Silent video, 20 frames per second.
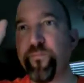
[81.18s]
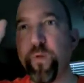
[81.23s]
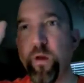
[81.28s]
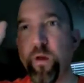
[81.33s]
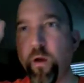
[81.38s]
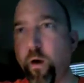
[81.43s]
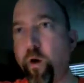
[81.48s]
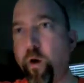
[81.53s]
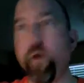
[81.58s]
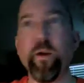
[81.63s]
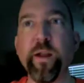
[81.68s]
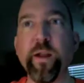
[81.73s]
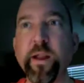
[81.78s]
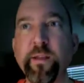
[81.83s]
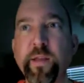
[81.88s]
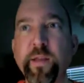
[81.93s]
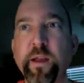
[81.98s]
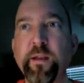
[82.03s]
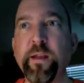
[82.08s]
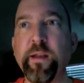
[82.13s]
hardly
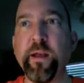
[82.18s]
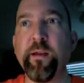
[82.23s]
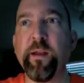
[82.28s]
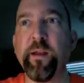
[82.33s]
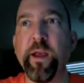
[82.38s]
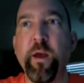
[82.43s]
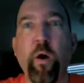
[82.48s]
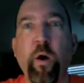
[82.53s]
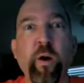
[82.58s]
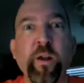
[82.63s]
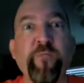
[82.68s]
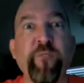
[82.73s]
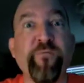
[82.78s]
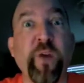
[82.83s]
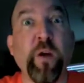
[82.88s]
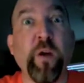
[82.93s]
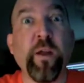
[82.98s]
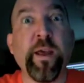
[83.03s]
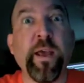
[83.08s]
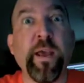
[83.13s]
that he hardly
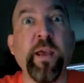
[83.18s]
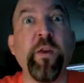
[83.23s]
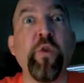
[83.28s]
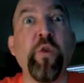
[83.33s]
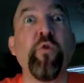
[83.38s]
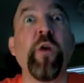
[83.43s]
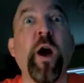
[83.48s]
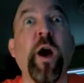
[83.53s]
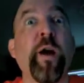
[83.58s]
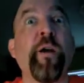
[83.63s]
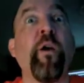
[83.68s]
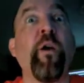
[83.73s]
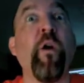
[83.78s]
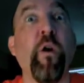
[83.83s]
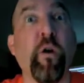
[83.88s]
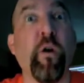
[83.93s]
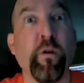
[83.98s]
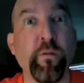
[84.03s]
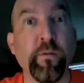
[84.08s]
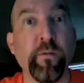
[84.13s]
felt like he knew God at
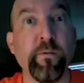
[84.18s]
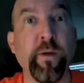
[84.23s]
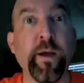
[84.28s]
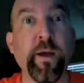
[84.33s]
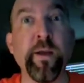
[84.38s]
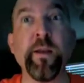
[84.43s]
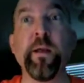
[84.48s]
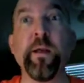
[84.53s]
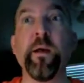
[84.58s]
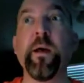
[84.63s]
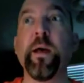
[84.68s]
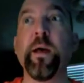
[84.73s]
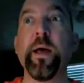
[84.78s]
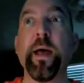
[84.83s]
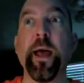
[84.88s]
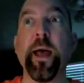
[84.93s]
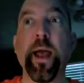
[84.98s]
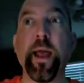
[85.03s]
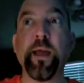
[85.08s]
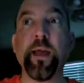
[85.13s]
all, right?
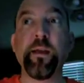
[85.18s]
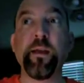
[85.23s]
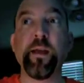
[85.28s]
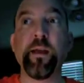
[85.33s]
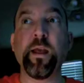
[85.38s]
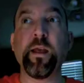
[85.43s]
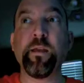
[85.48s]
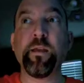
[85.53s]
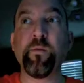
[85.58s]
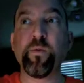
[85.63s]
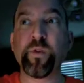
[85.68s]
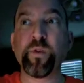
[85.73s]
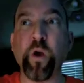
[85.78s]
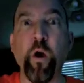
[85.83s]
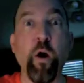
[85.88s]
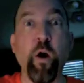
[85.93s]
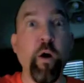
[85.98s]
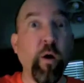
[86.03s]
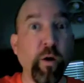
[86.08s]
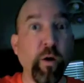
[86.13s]
And it was
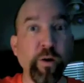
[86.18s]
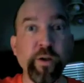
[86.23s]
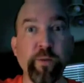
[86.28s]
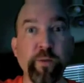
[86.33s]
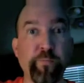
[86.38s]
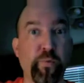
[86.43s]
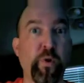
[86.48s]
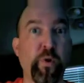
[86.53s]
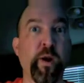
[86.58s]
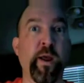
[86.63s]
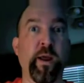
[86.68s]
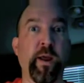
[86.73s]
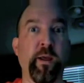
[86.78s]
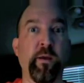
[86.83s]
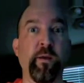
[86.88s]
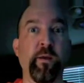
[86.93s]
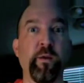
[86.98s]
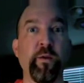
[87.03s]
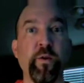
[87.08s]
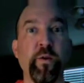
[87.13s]
hard to pray
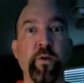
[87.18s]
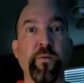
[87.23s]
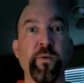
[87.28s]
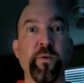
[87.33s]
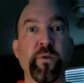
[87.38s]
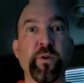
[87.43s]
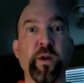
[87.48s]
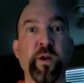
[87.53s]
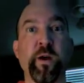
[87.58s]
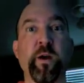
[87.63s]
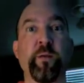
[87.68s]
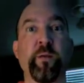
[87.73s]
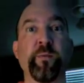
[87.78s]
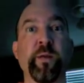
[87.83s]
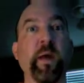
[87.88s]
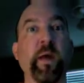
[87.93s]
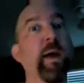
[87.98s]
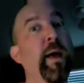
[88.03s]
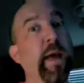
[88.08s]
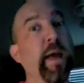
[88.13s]
during those times.
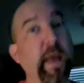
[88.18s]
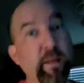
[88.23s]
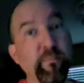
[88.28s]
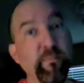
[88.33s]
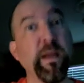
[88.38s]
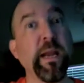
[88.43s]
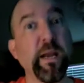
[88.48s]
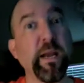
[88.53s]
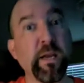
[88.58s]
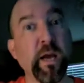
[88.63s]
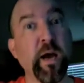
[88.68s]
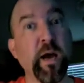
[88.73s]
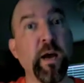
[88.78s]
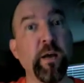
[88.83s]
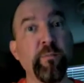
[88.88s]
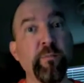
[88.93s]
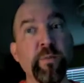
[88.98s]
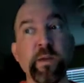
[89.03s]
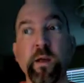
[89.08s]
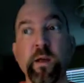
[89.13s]
And many
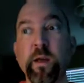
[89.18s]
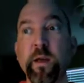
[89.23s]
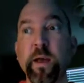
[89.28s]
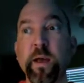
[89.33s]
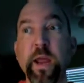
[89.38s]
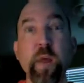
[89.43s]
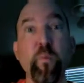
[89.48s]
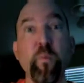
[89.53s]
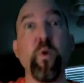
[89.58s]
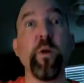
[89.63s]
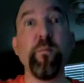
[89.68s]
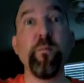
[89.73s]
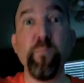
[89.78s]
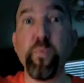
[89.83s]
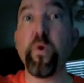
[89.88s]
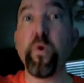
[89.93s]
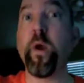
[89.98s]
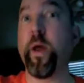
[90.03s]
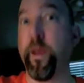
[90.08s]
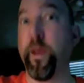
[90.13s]
times he wouldn't
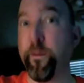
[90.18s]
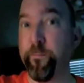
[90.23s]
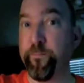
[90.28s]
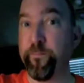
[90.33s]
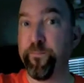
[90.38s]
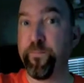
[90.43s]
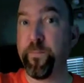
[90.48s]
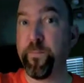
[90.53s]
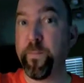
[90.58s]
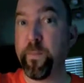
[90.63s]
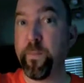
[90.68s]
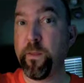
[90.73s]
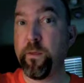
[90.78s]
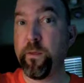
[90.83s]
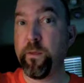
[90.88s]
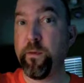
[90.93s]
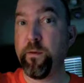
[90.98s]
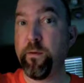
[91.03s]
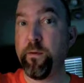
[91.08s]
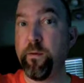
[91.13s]
pray
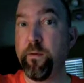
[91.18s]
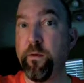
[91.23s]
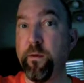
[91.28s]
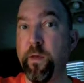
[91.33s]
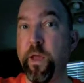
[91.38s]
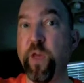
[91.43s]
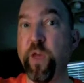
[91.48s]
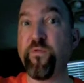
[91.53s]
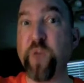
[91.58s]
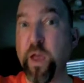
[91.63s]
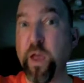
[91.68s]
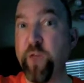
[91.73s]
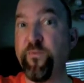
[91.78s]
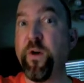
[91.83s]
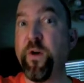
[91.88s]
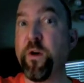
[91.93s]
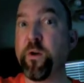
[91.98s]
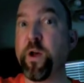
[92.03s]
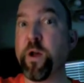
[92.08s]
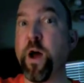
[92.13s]
if he
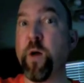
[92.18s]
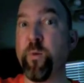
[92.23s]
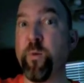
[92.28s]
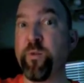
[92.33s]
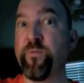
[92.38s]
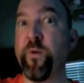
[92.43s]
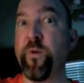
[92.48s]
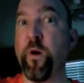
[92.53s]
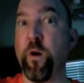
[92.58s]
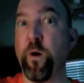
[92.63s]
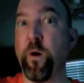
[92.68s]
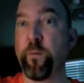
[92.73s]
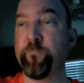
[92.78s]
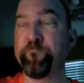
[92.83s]
felt God was far.